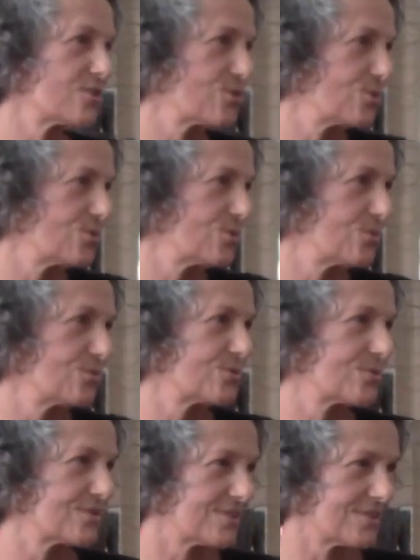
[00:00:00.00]
to
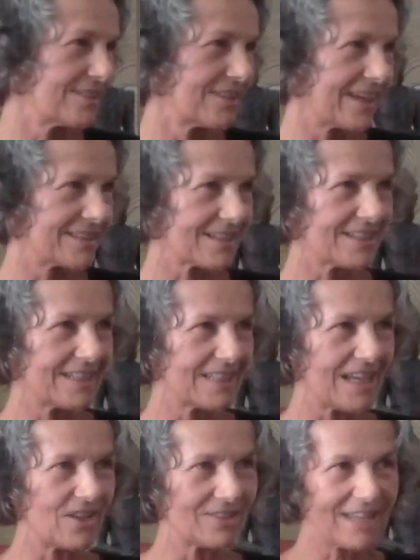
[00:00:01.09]
get cleaned out.